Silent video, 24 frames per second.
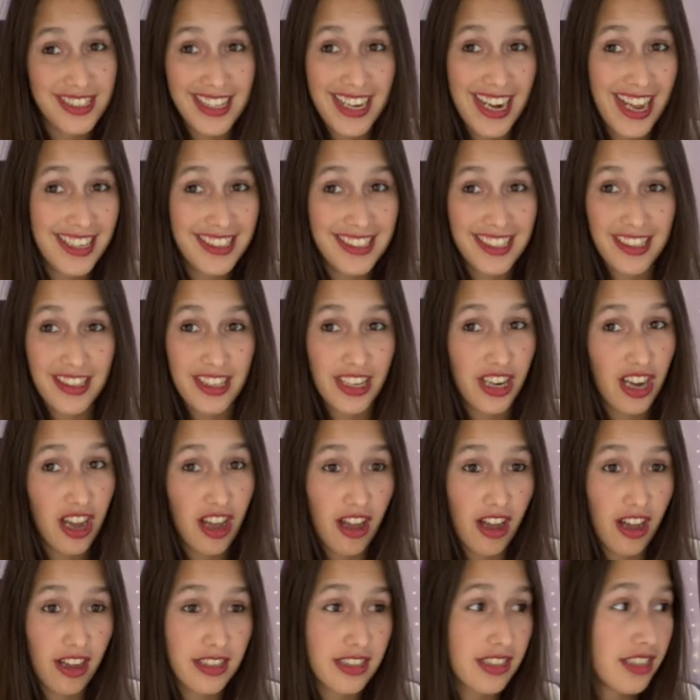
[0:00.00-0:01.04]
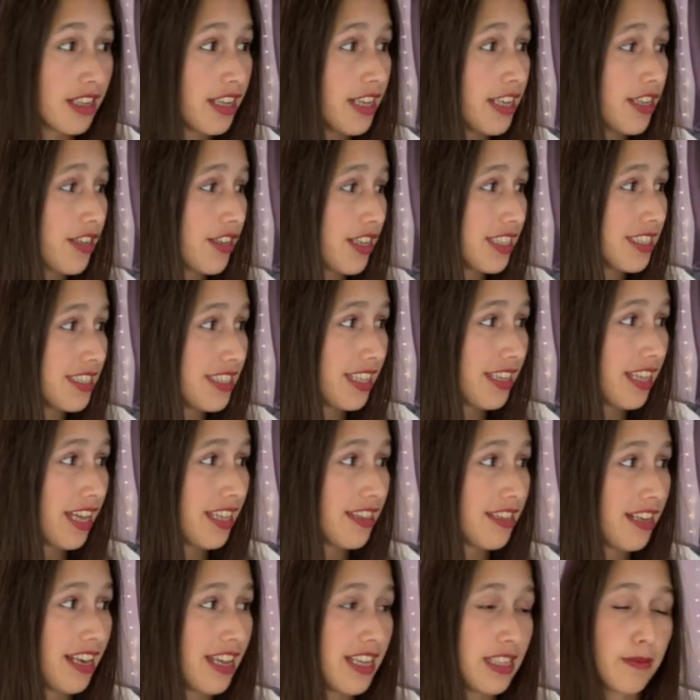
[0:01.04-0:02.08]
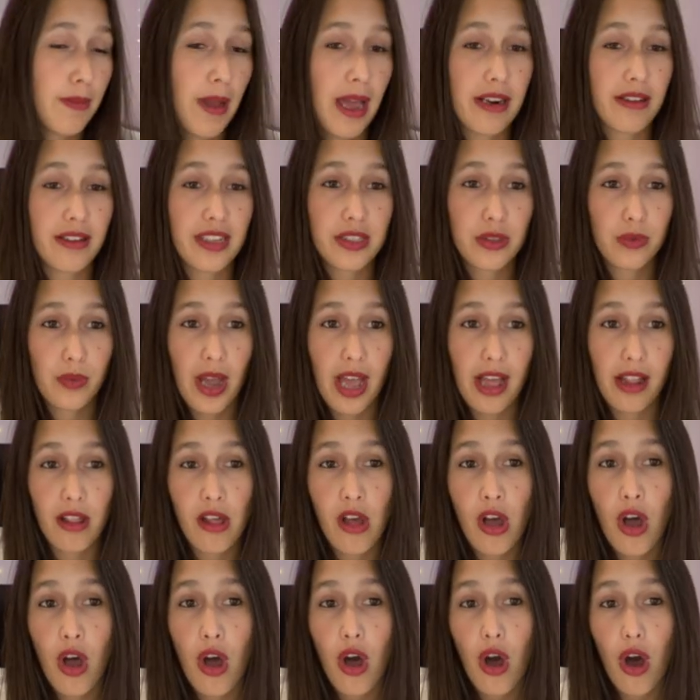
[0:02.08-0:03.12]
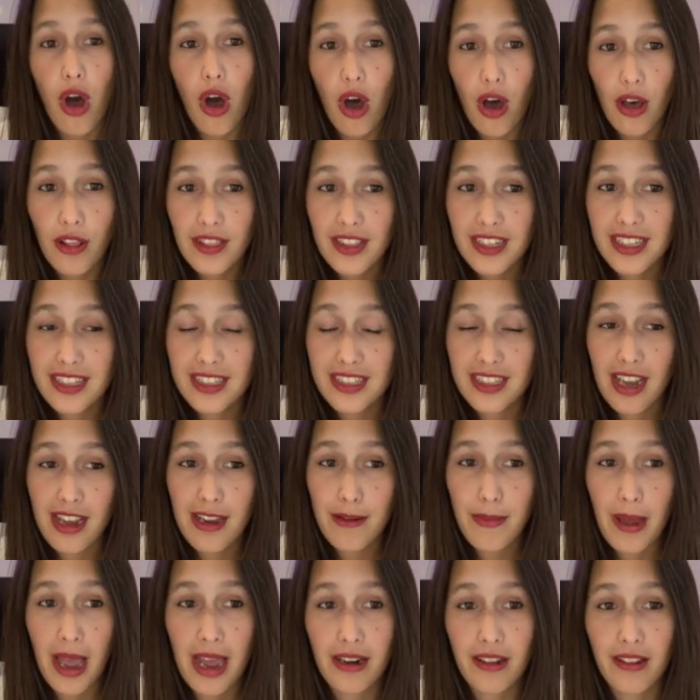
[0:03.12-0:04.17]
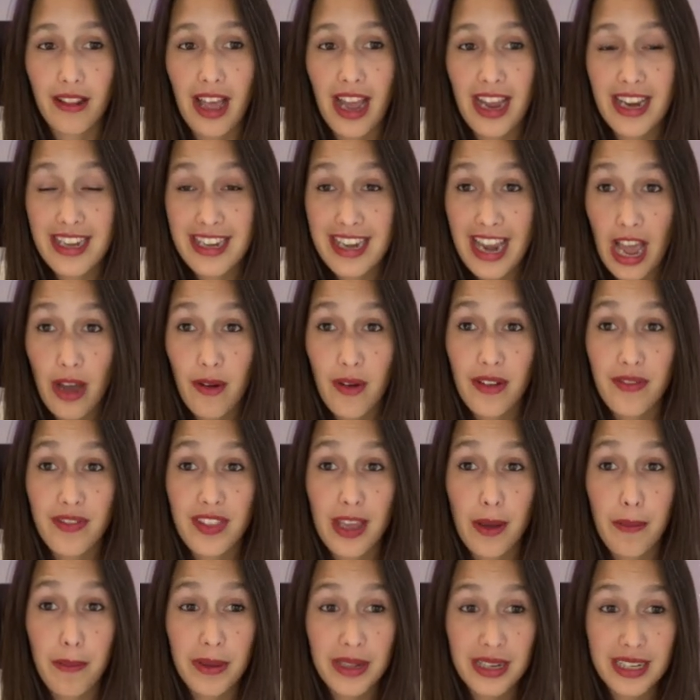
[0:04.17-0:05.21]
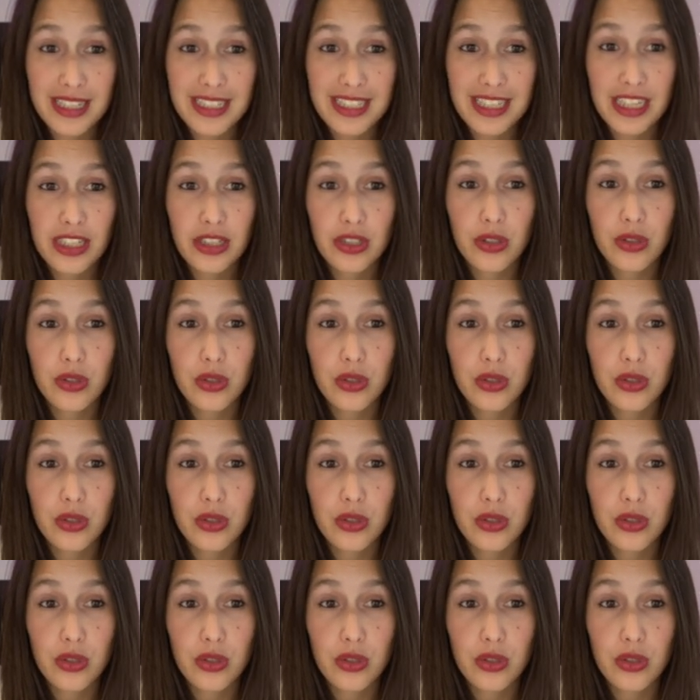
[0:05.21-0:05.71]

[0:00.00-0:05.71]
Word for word: selecting the card. You can see that in the layers panel as well. On the design panel, I now have the ability to